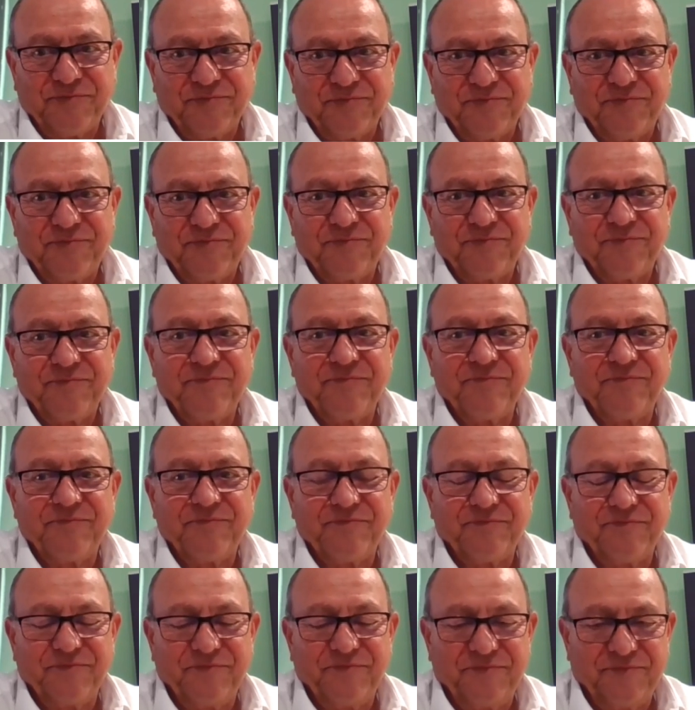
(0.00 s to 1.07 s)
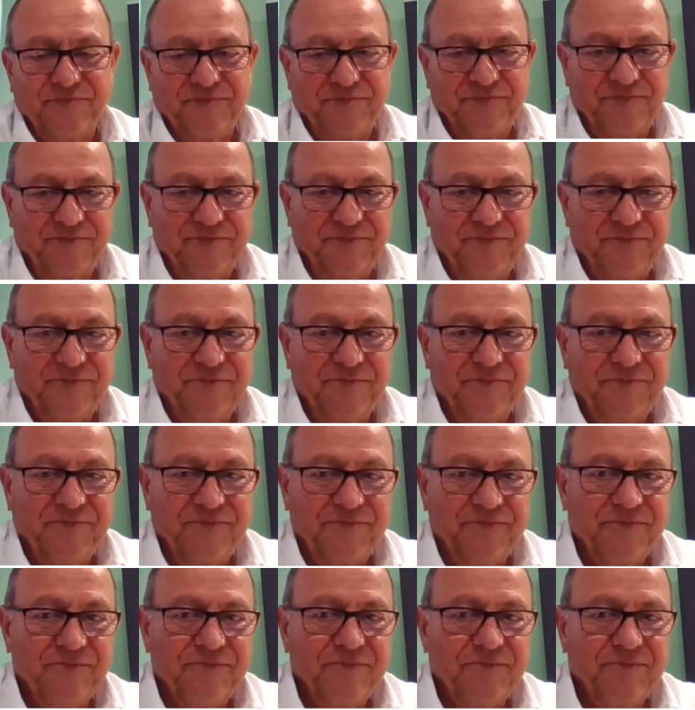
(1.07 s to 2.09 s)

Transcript: [no speech]